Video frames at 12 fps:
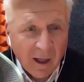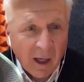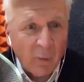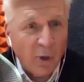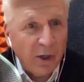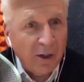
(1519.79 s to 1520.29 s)

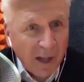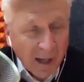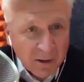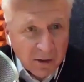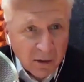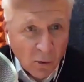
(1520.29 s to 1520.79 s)
And when the
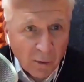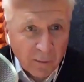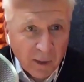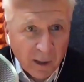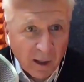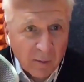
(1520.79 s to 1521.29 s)
next storm
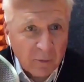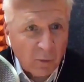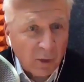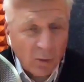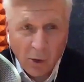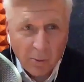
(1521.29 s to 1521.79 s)
comes,
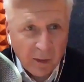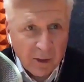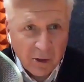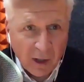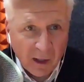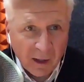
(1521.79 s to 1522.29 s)
we won't be
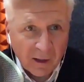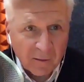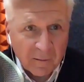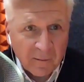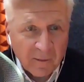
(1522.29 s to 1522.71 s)
shaken,